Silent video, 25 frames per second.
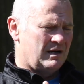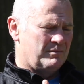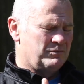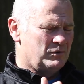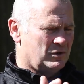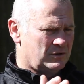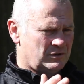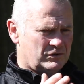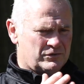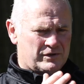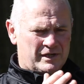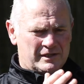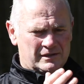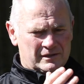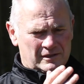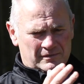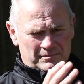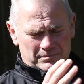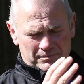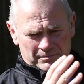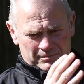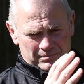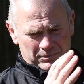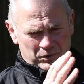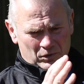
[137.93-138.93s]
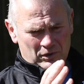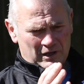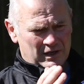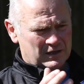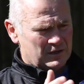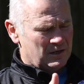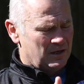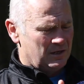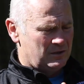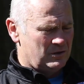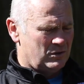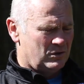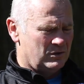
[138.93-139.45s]
I'm not trying to,
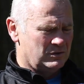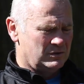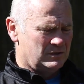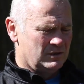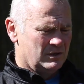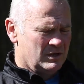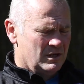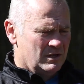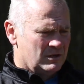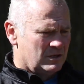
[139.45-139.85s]
but I can't.